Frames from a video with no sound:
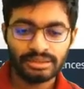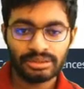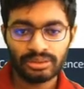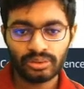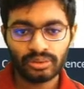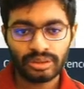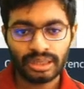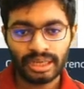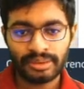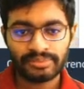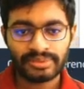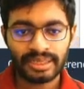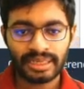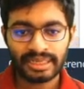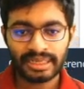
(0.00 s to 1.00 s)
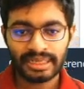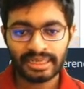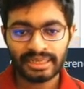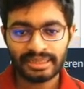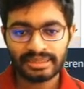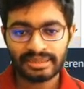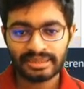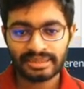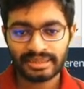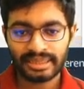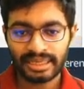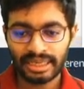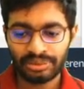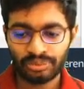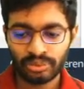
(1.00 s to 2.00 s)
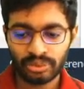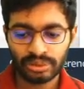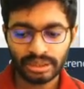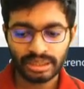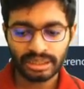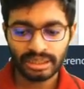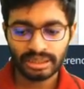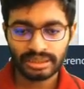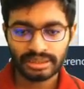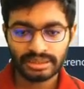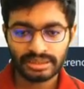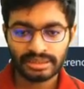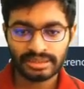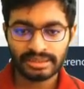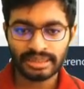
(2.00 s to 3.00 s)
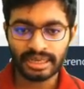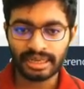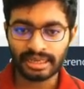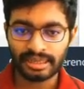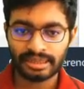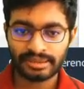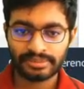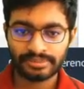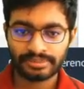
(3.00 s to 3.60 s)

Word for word: so I am selecting as I O T star.